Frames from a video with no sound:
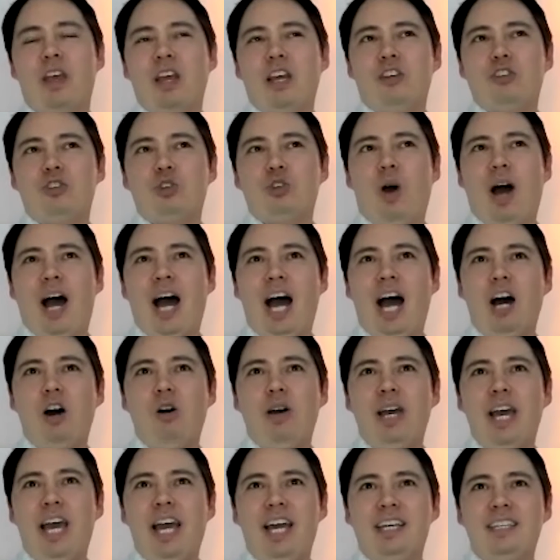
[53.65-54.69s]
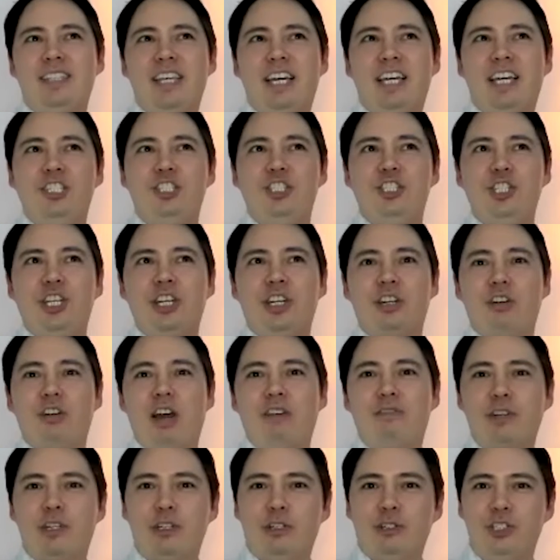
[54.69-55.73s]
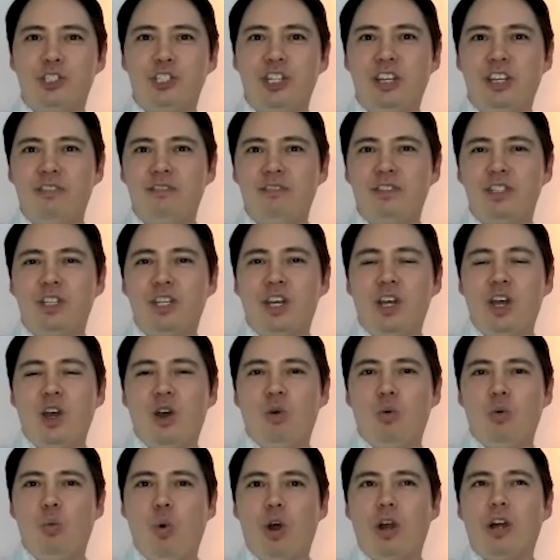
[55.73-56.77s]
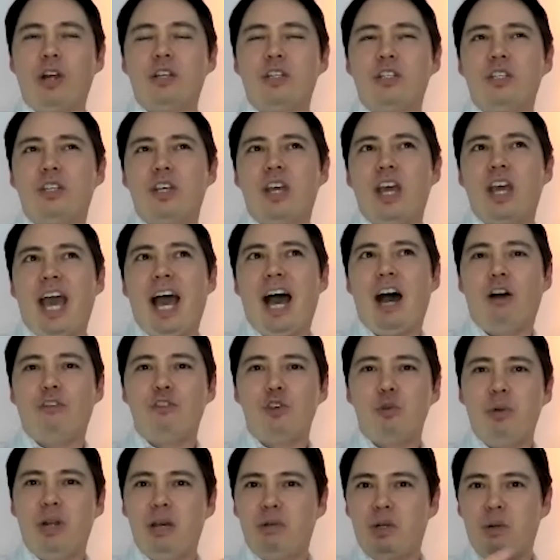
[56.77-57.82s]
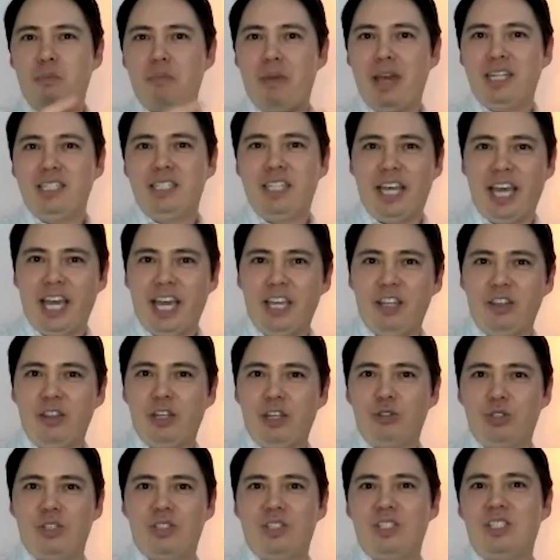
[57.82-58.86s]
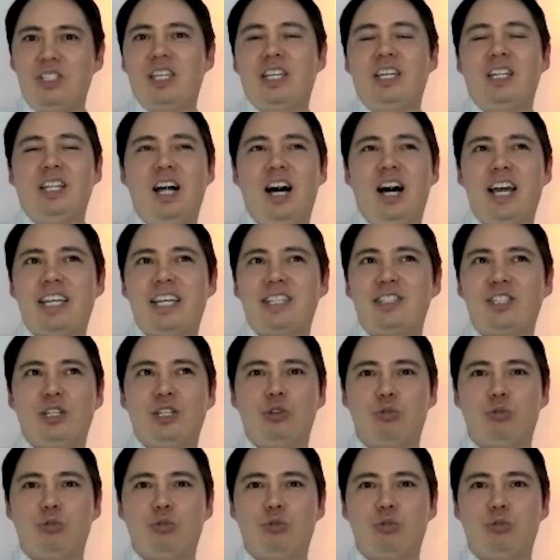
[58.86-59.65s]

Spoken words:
So, how has that geographical shift worked? How have you been able to maintain those existing clients and